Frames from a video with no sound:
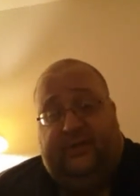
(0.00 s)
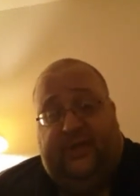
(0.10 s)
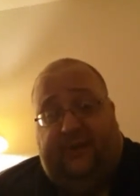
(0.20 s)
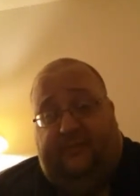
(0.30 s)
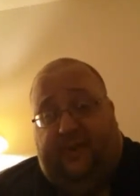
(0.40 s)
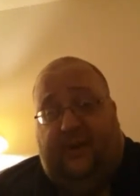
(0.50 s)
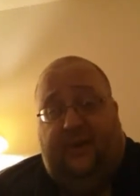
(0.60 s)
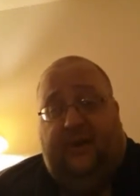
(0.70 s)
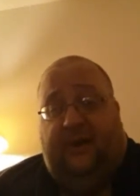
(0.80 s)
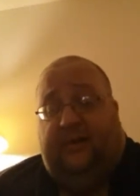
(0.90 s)
CM
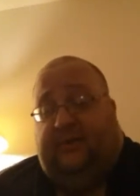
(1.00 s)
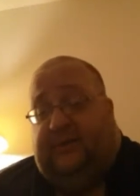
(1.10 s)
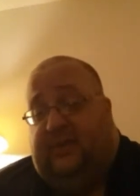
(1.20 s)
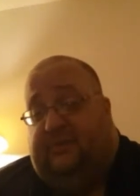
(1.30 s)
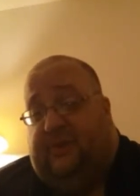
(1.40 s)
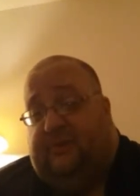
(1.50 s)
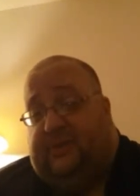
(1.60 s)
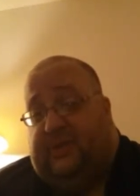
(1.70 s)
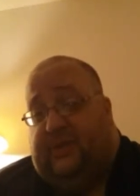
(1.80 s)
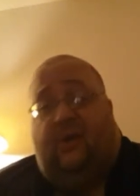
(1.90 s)
Punk, and CM Punk
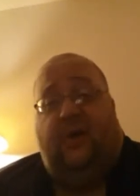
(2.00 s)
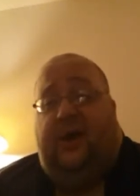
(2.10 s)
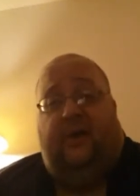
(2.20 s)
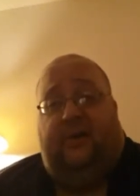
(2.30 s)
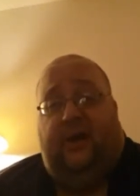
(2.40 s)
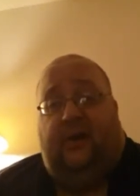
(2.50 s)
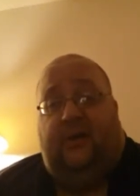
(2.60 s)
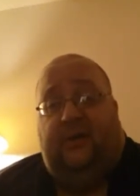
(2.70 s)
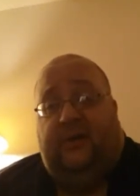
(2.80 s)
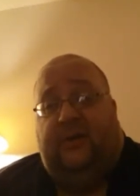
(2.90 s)
was like, "Oh hell no!"